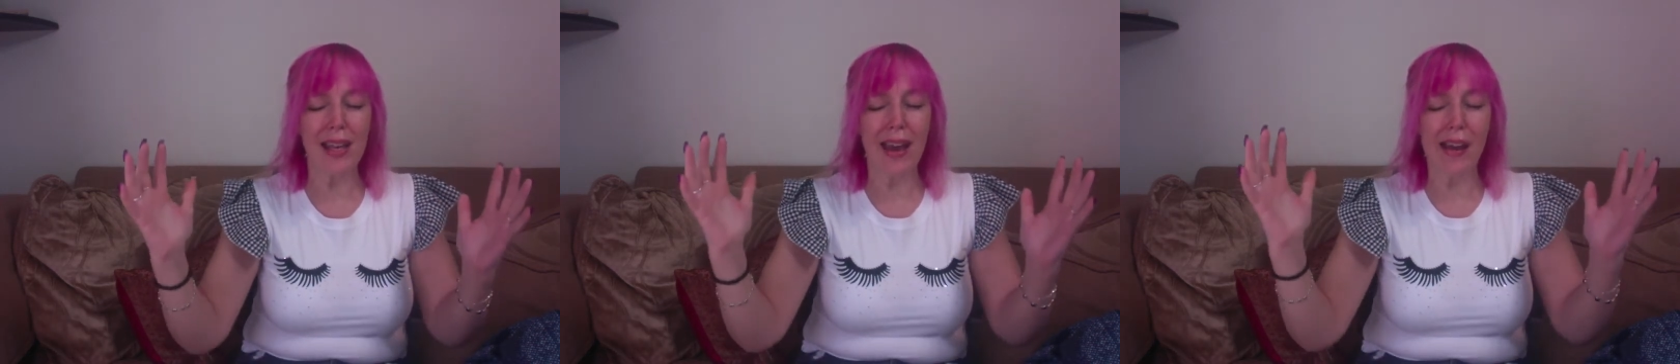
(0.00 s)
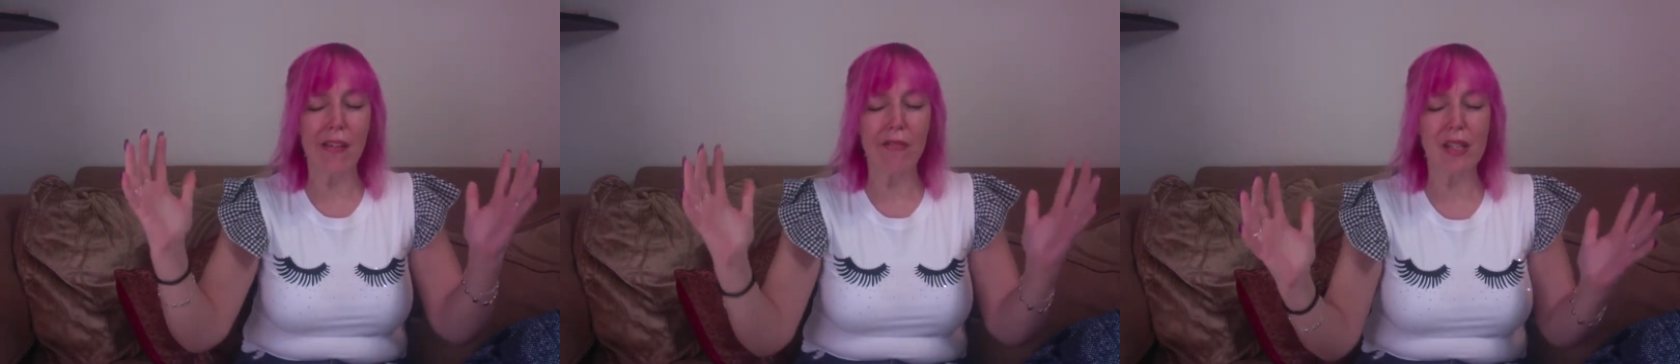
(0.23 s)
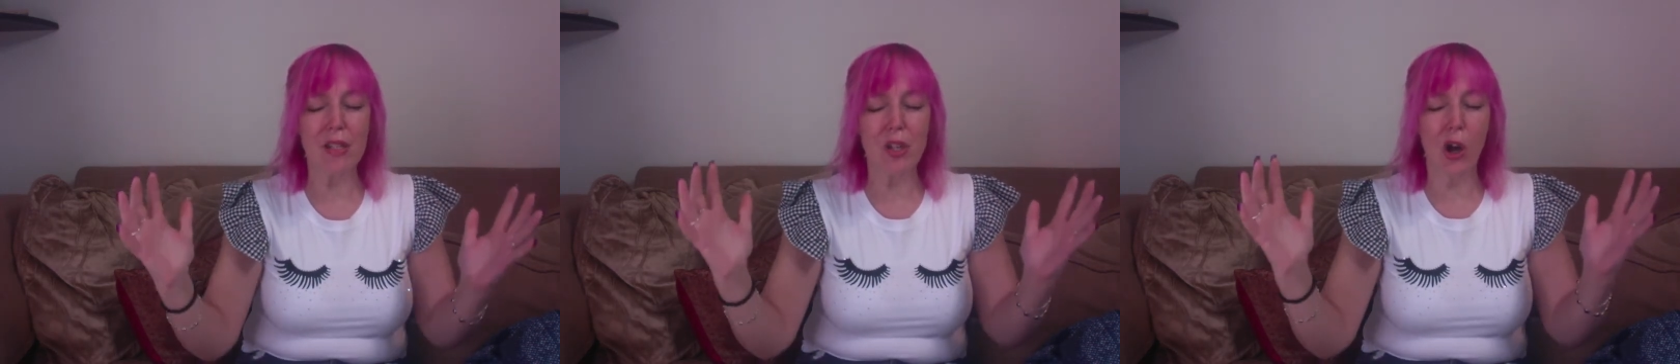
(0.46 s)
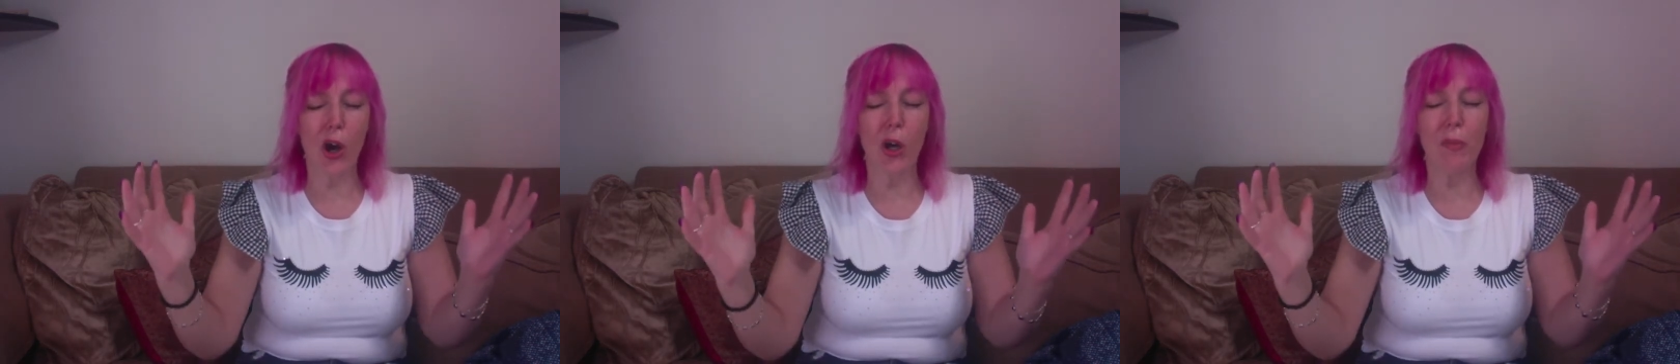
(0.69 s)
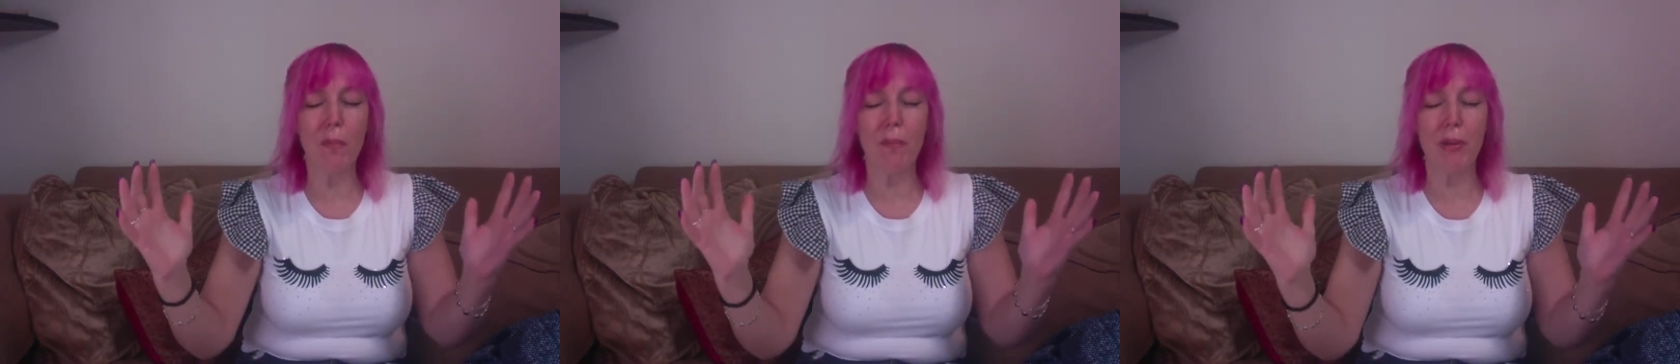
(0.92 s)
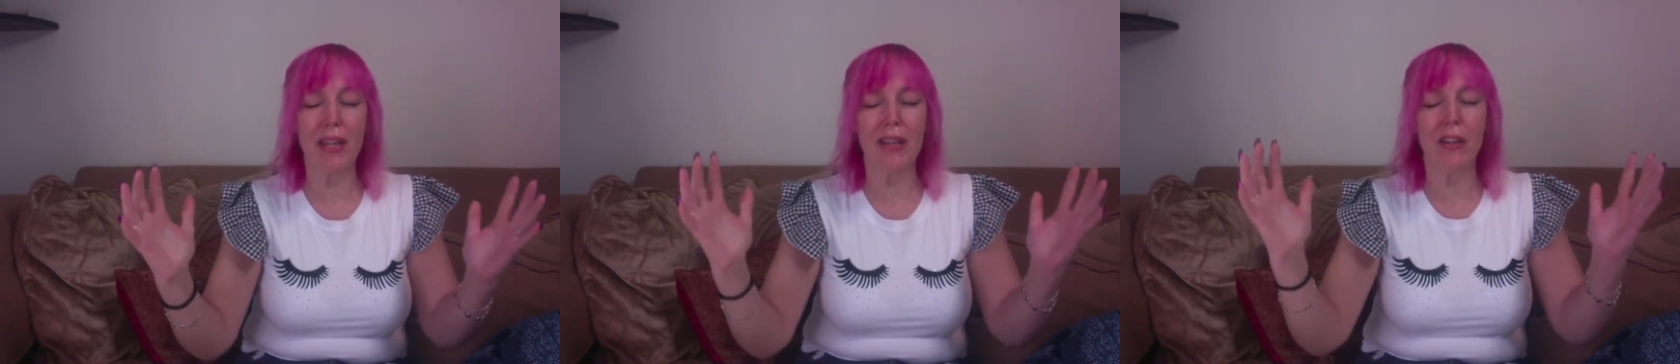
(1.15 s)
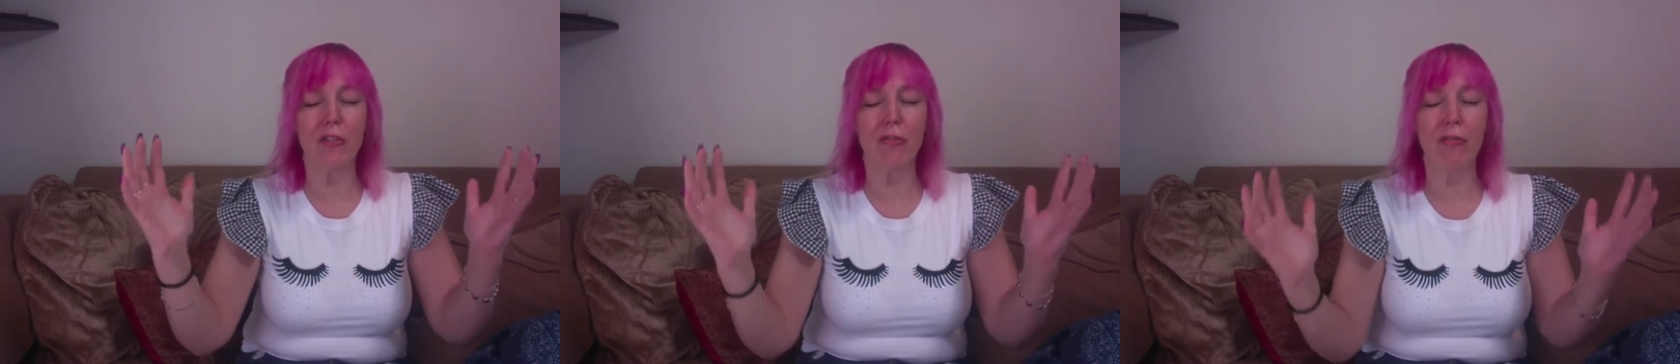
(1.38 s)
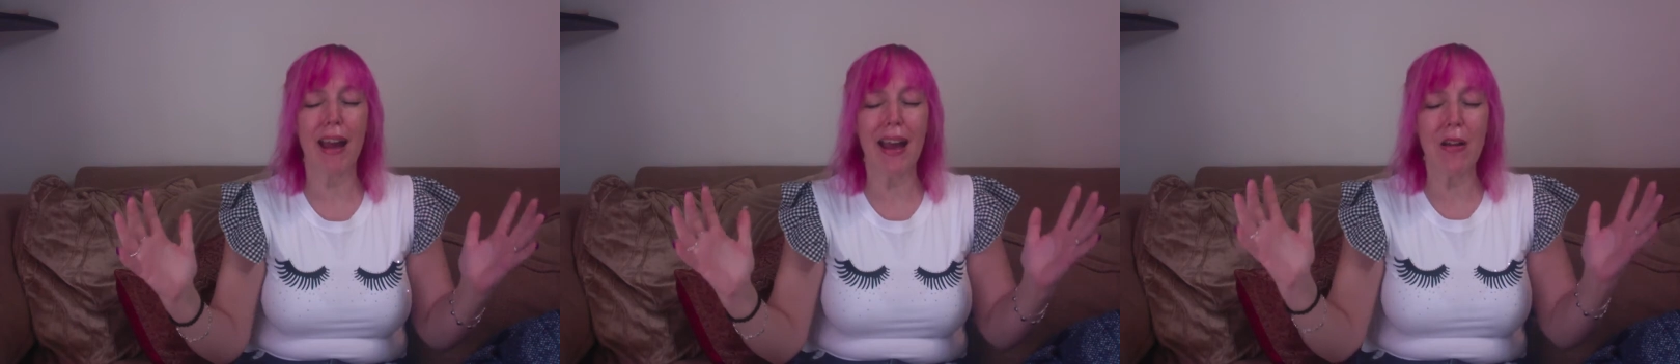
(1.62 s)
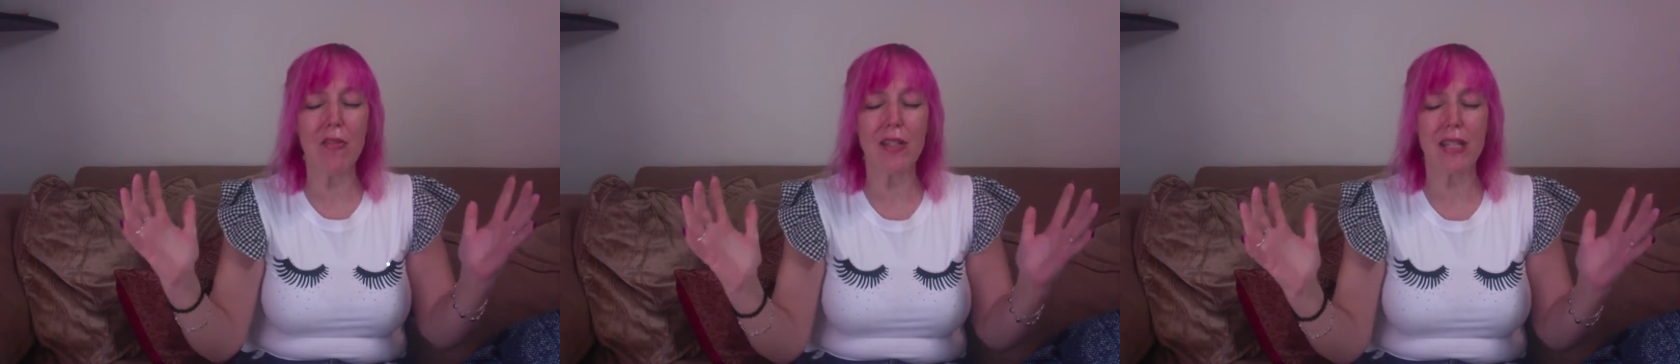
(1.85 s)
carries on being
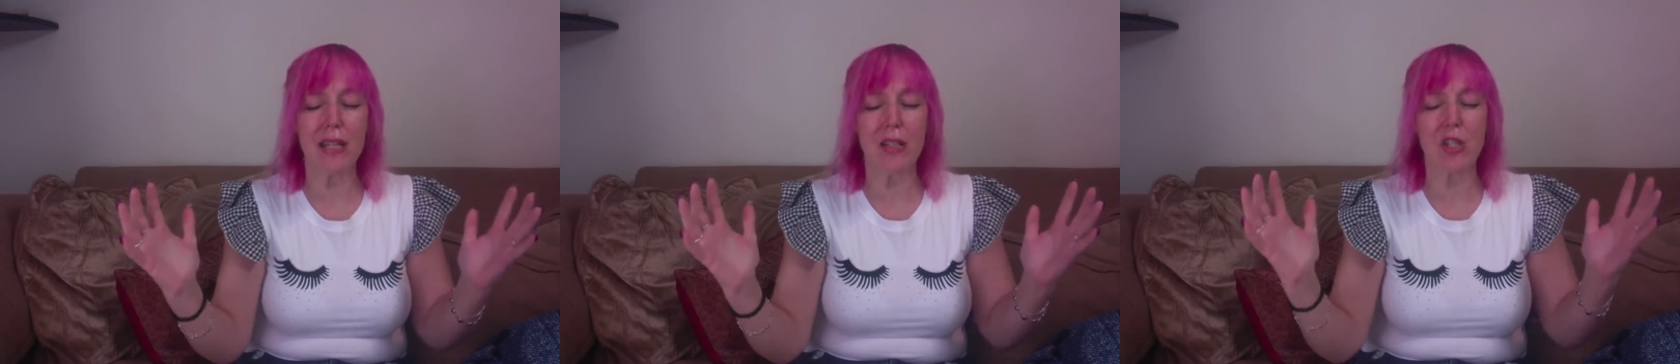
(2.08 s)
grounded